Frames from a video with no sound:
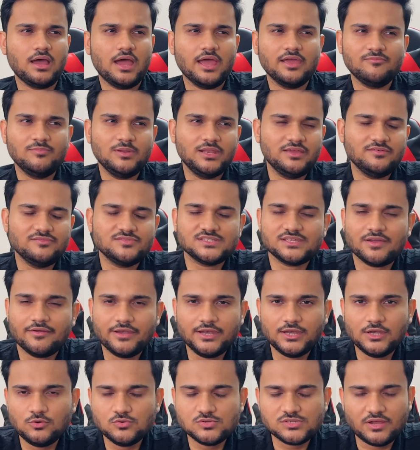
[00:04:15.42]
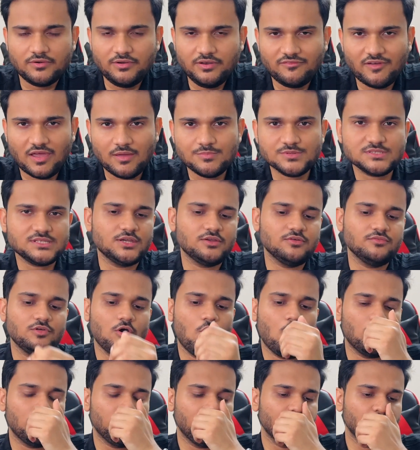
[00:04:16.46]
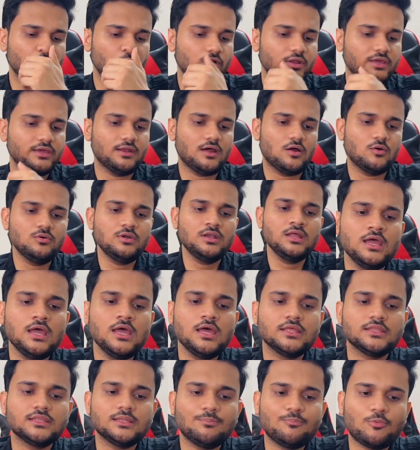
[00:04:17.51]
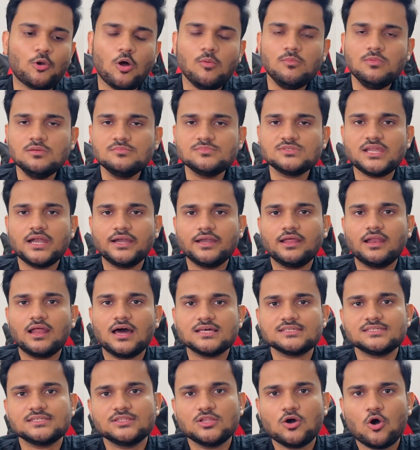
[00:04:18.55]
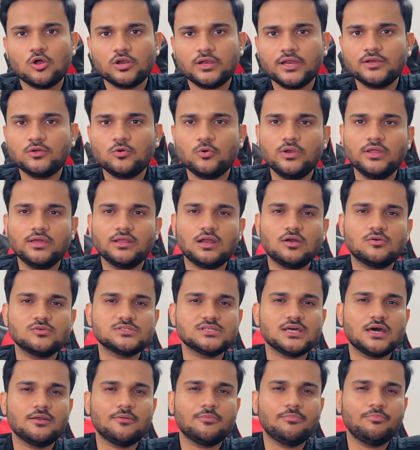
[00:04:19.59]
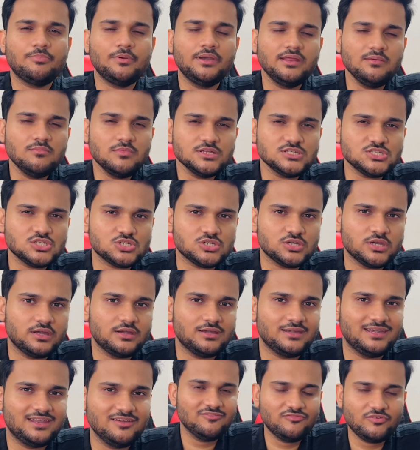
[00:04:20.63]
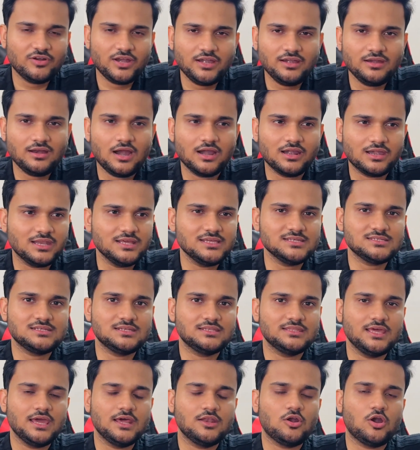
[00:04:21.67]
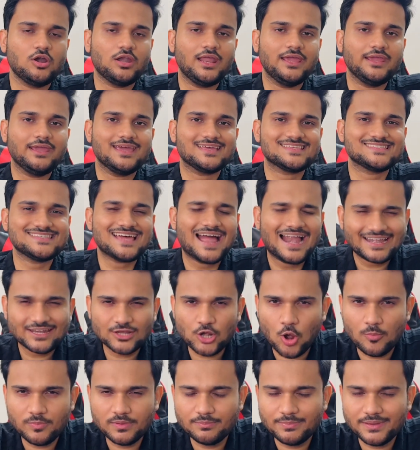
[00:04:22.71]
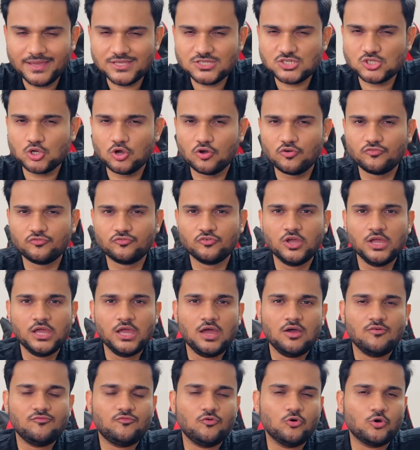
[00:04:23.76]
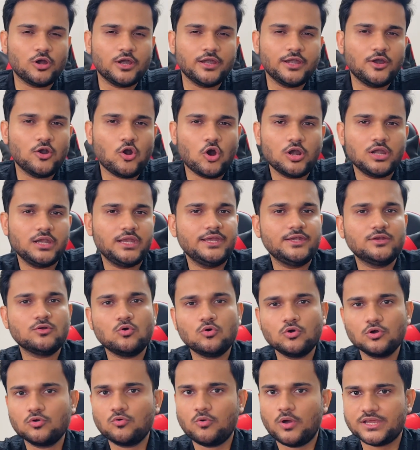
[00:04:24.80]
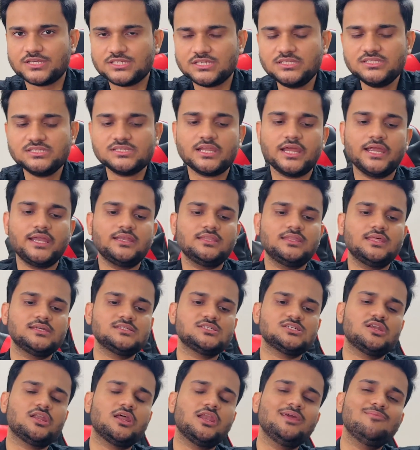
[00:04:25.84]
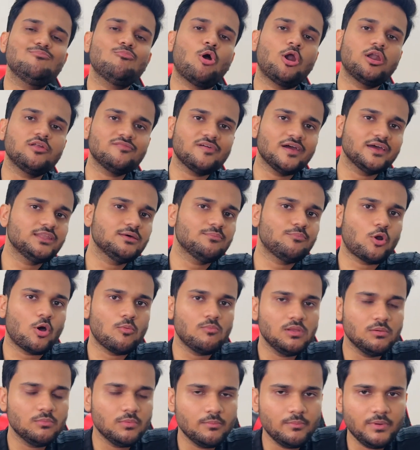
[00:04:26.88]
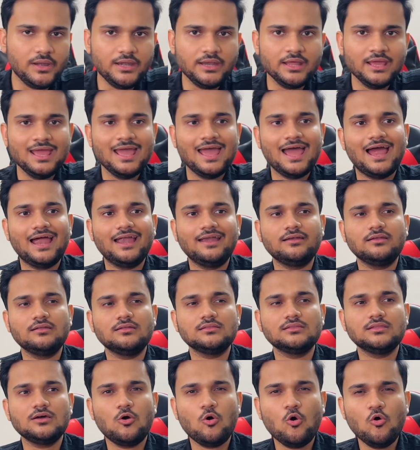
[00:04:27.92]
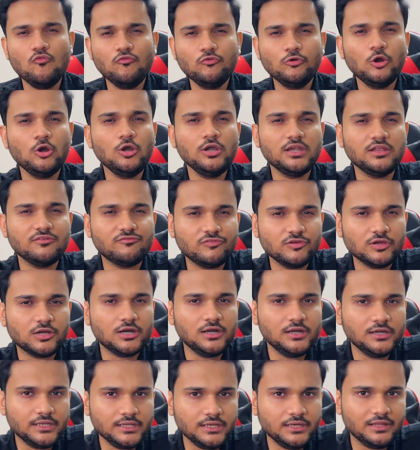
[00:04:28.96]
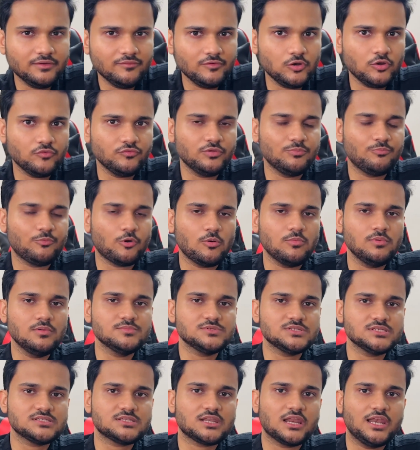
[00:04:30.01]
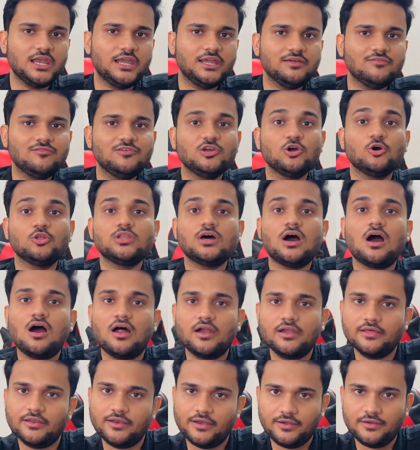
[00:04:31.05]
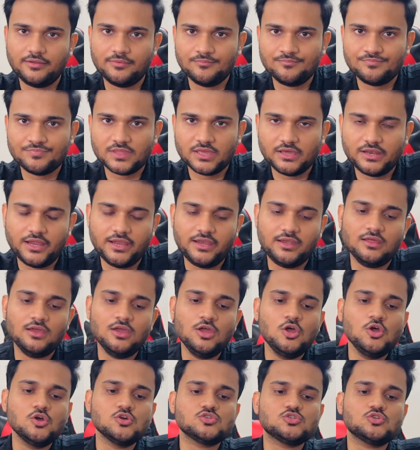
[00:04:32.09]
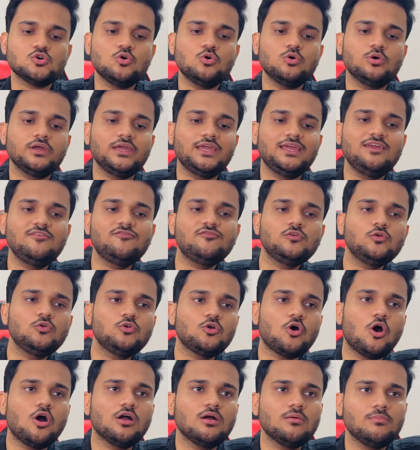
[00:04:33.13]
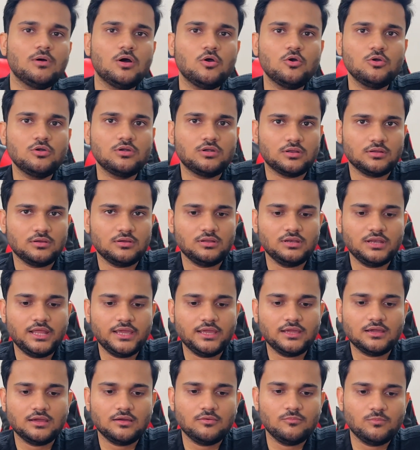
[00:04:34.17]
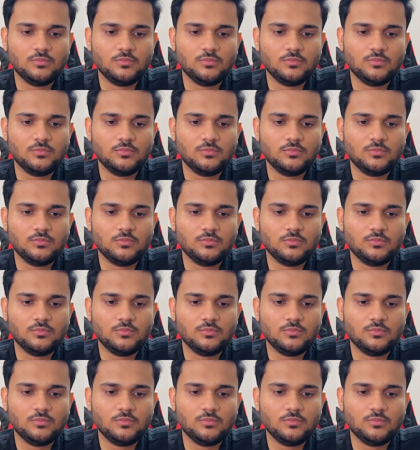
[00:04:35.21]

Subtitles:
I believe 70 to 75% of the online coding round, the problems that are asked in the online coding rounds are pretty much different. At least they are not like exact copy paste of 400 odd lead code questions, right? They generally modify the problem a bit, and the overall difficulty level of the problems is relatively on the harder end, right? So if you talk about like,